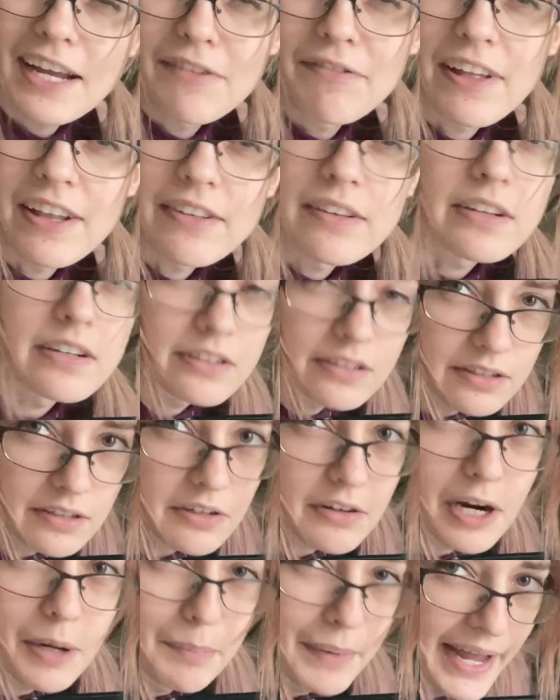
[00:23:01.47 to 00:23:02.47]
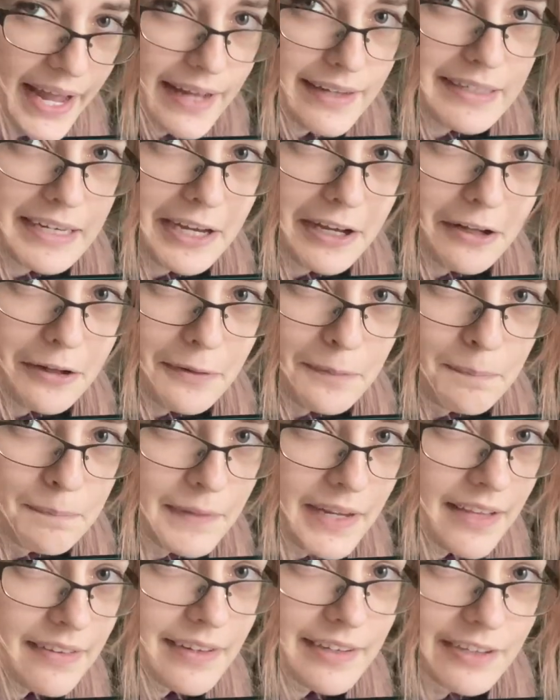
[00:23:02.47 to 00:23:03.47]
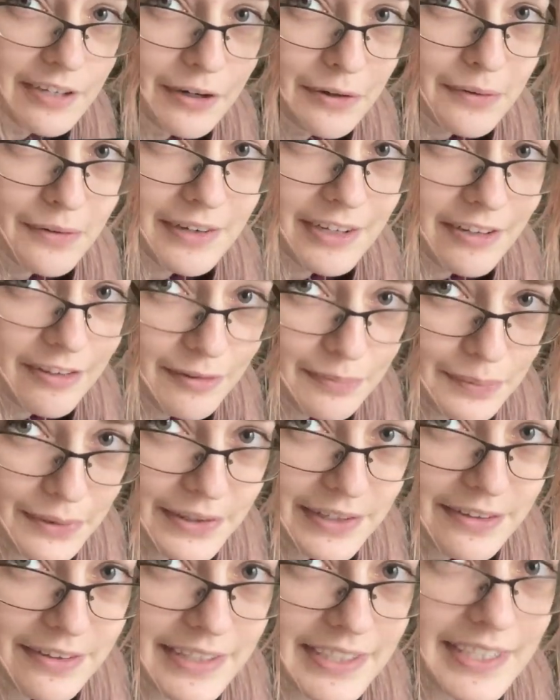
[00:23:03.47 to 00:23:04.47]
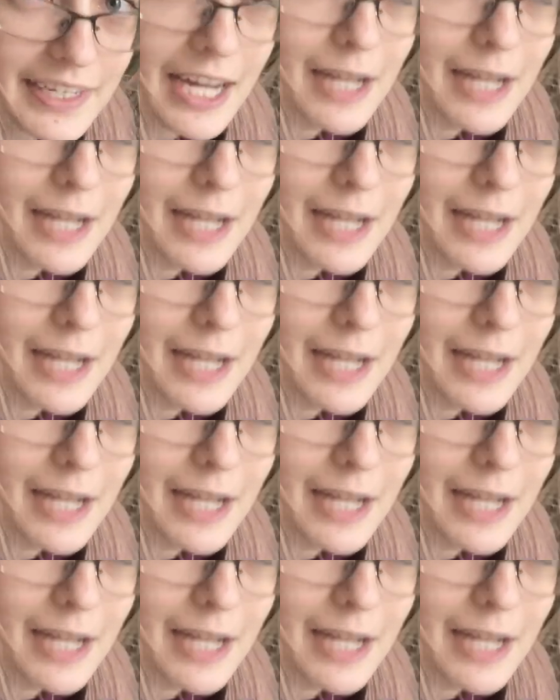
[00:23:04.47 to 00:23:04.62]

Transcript: if that's a good or a bad yell because I don't want to spoil it.